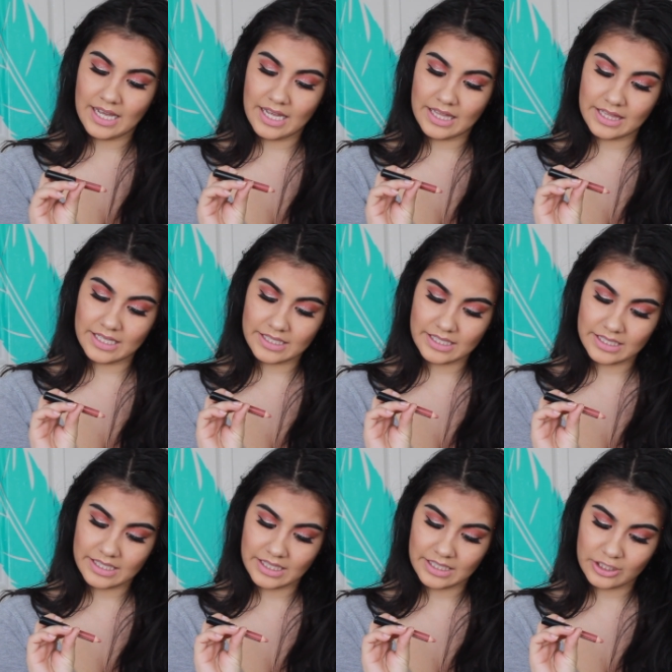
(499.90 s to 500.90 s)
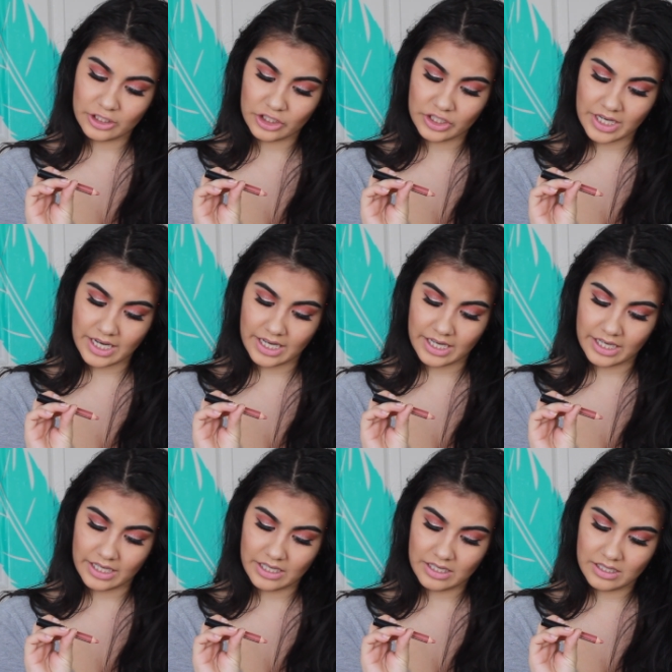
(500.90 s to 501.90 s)
And this is in the
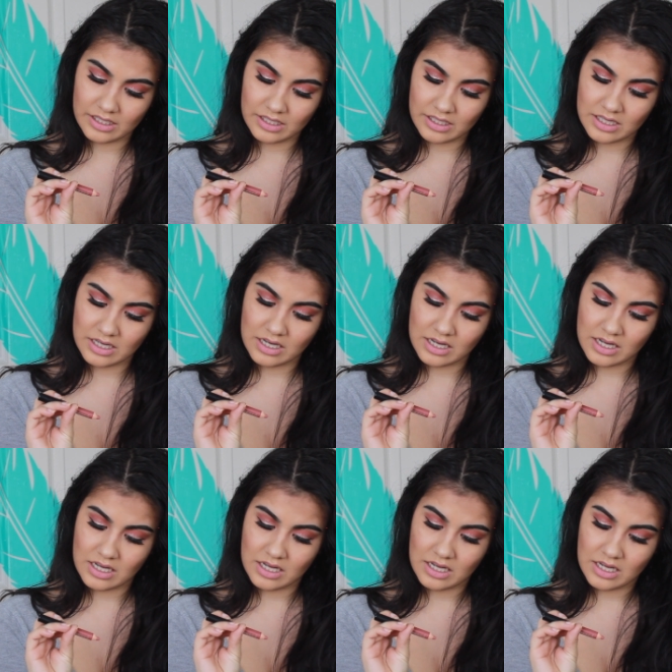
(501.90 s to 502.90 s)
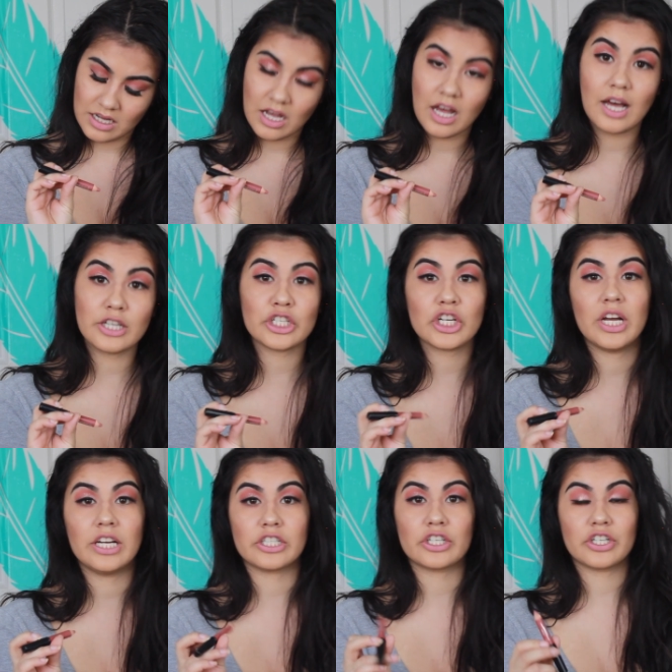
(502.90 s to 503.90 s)
shade Hush
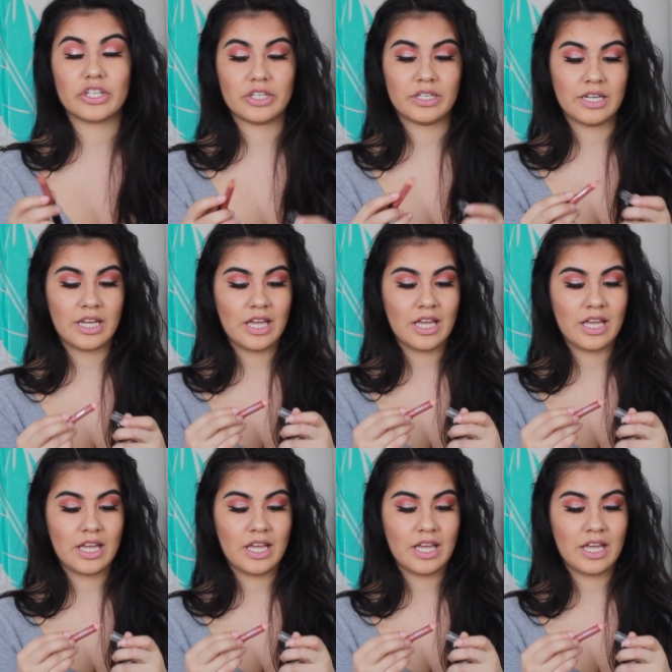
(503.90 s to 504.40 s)
Hush.